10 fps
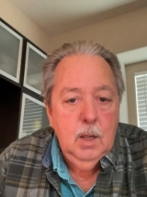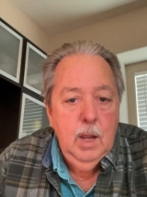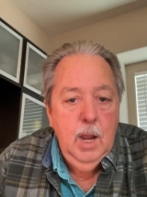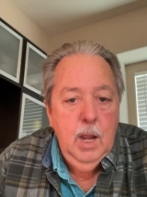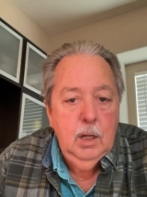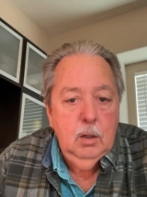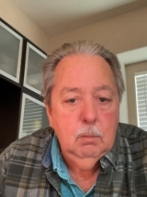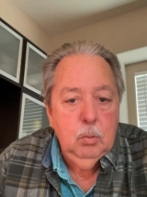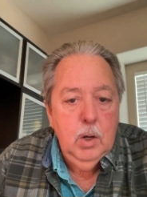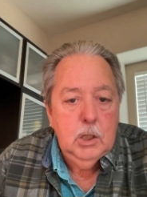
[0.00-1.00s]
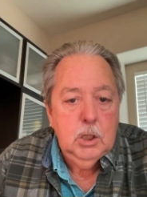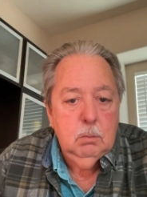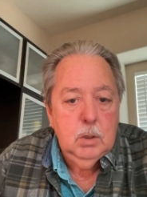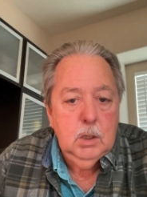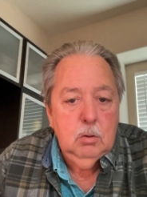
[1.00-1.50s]
and compression
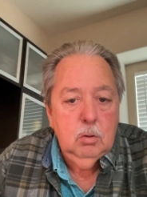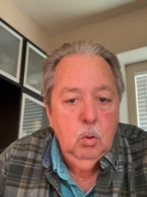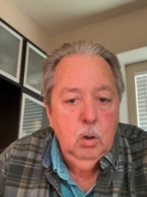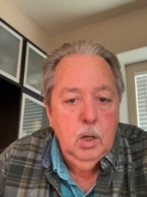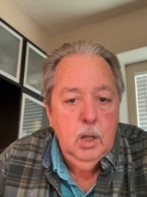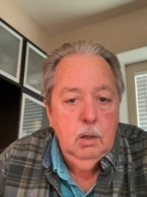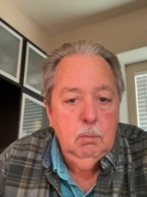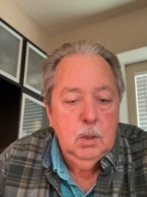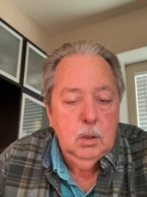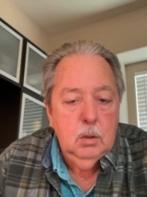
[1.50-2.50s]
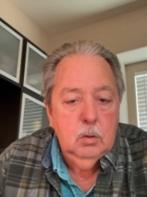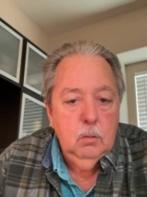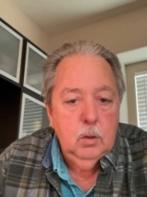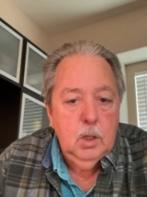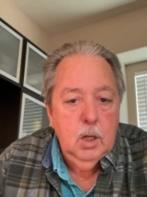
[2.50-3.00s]
bits or end mills
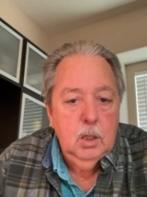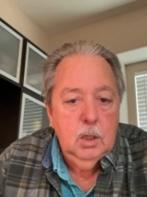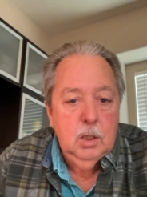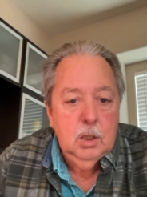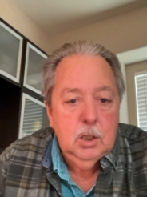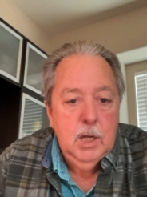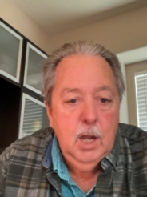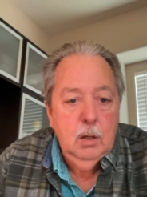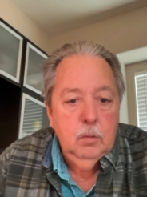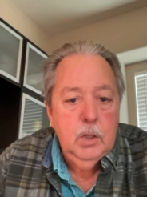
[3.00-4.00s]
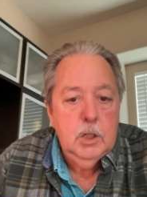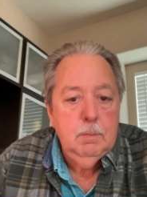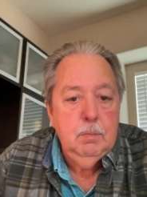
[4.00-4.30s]
for cutting the dish out. For each